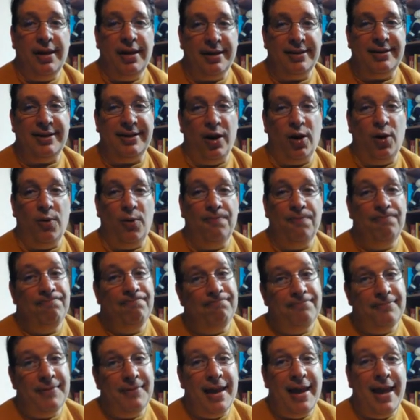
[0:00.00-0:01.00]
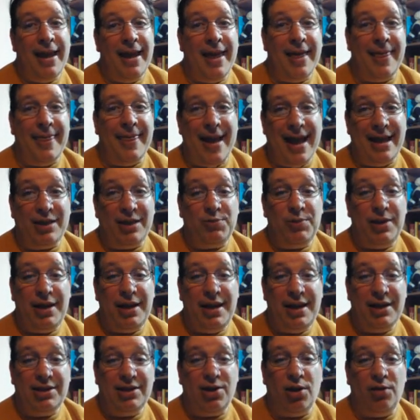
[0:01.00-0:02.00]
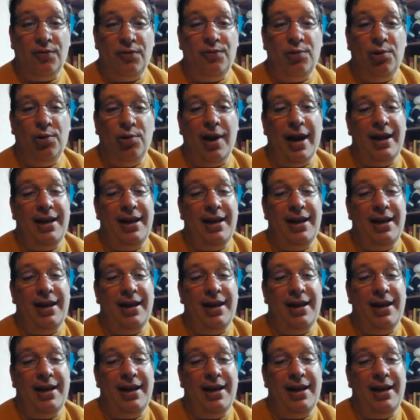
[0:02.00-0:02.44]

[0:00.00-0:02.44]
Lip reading: So that's what he's known for,